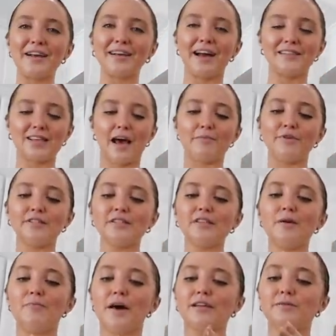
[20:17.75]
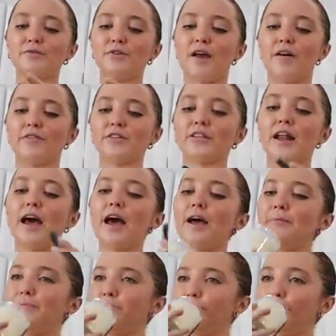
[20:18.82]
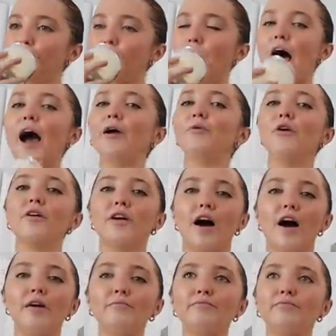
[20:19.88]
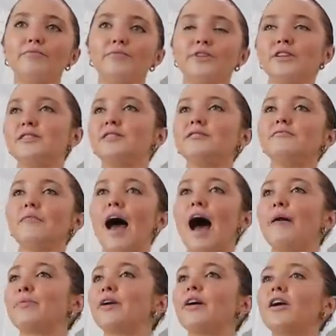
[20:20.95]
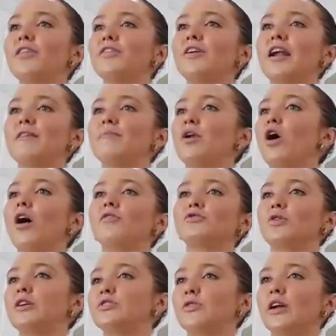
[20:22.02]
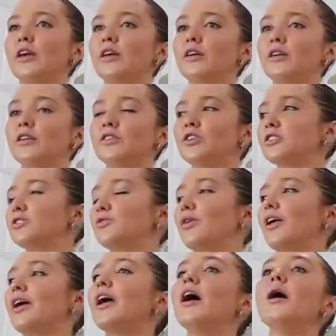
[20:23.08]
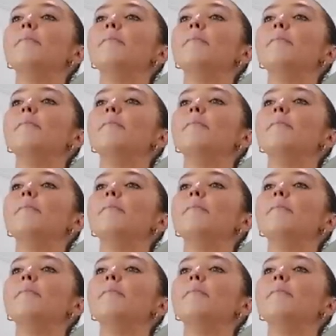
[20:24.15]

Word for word: Guys, I'm just in the best mood ever today. I woke up just happier, than I've been all of 2020. Just really.